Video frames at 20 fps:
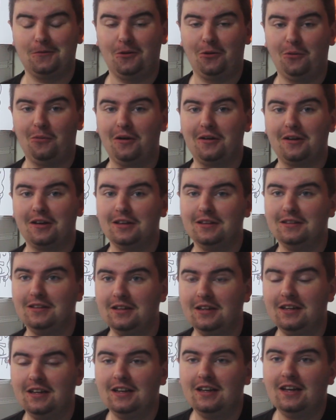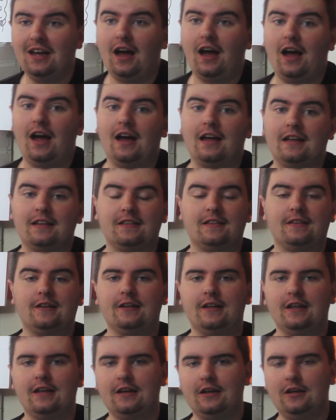not working. And
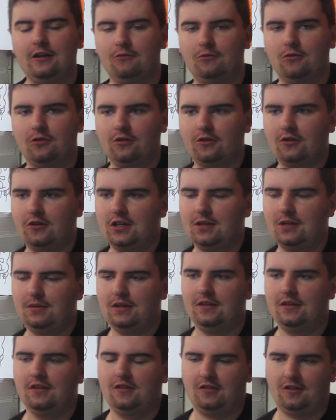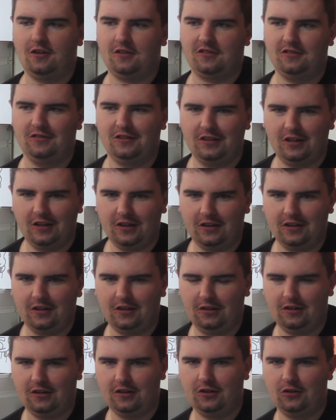today we're going to be discussing
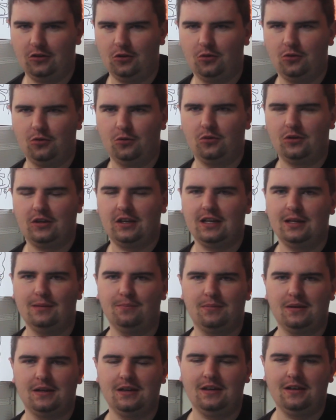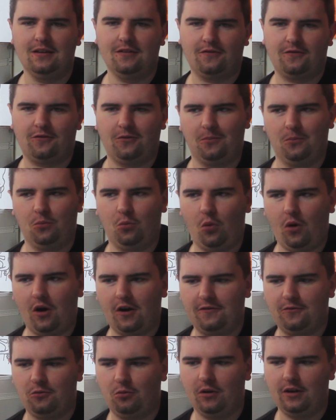the new EP from
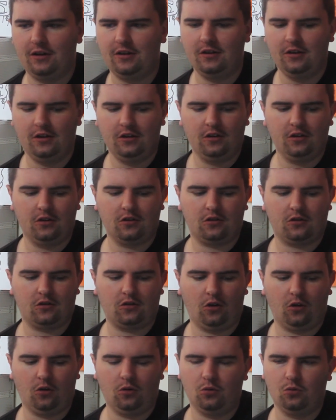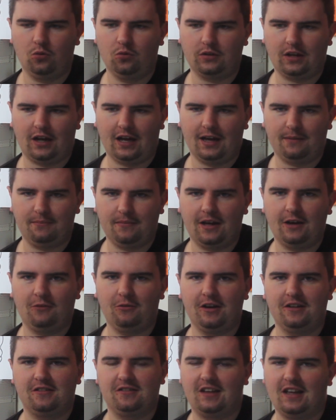WHARFWHIT called At My
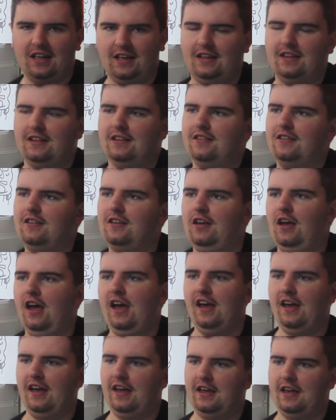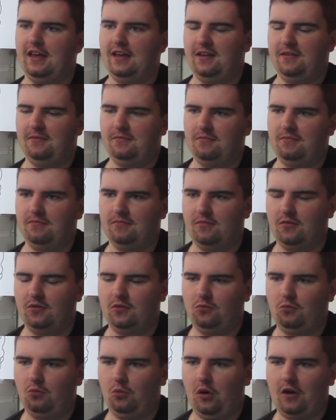Wit's End.
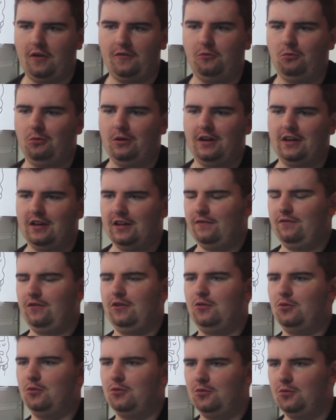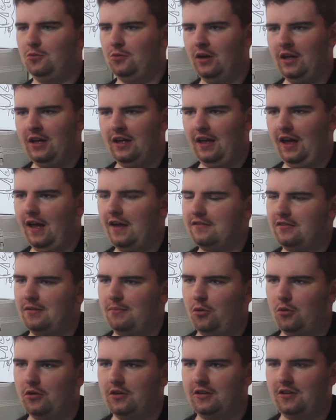WHARFWHIT, if you don't know, is the
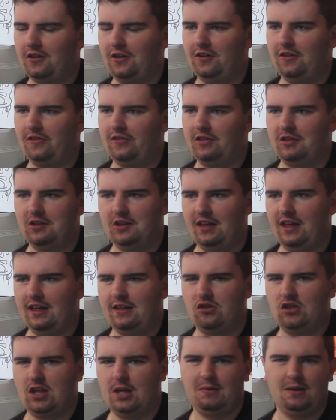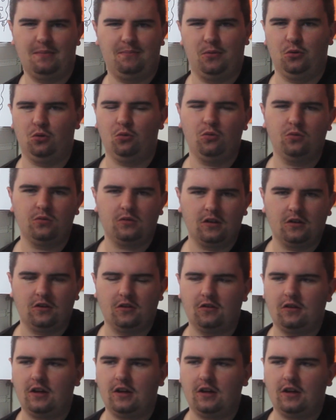moniker that Jamie Bould